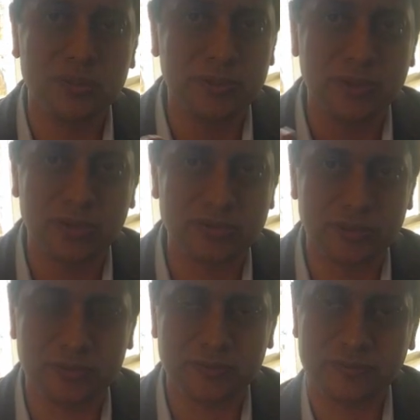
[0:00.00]
because
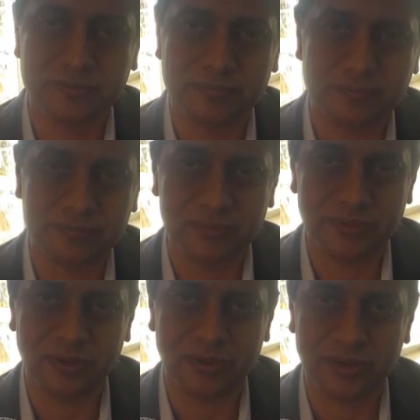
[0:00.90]
of
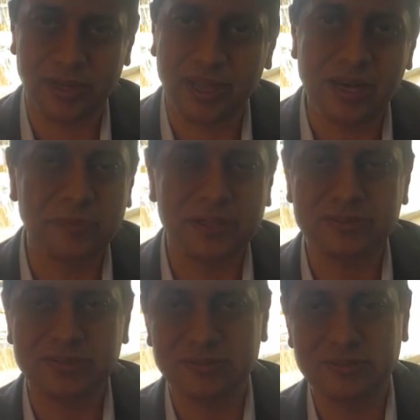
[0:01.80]
your
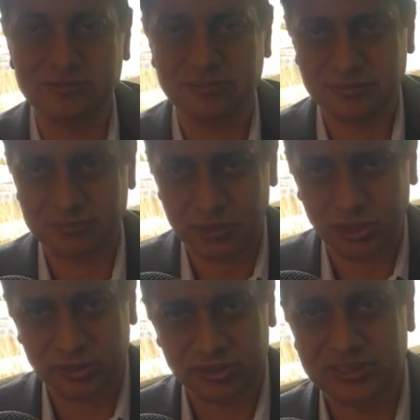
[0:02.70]
ailments,
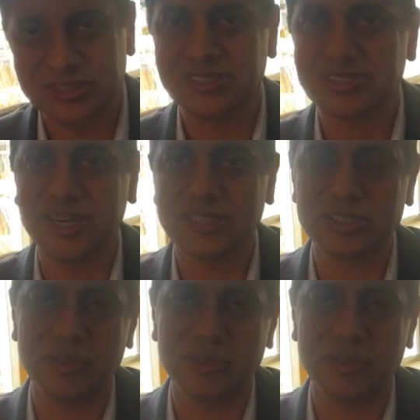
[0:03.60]
because of the disease states you